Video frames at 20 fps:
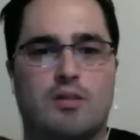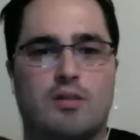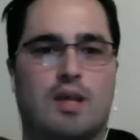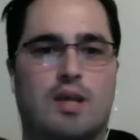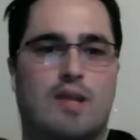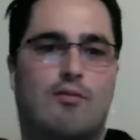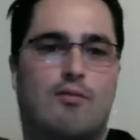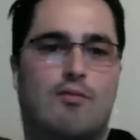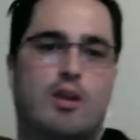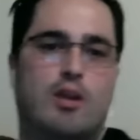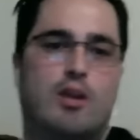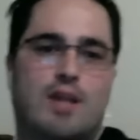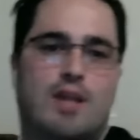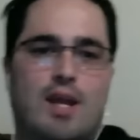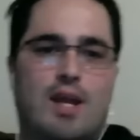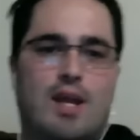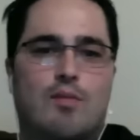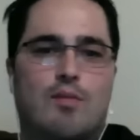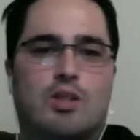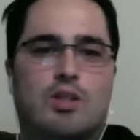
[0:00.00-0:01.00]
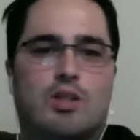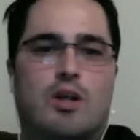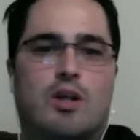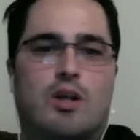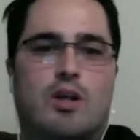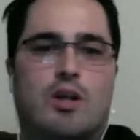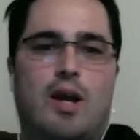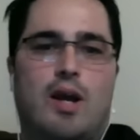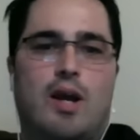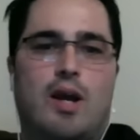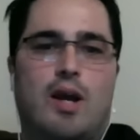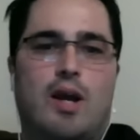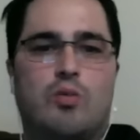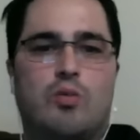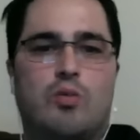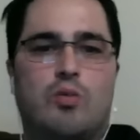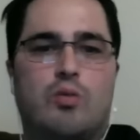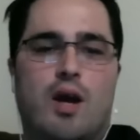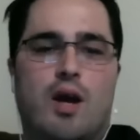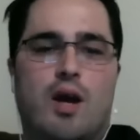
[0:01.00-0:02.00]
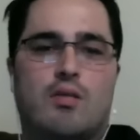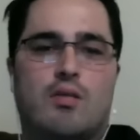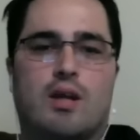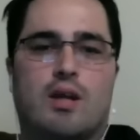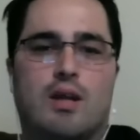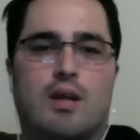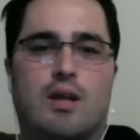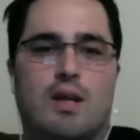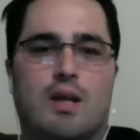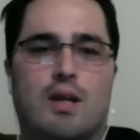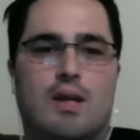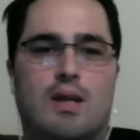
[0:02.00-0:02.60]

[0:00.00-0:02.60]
Like if you look at that image there, I, I tweeted out that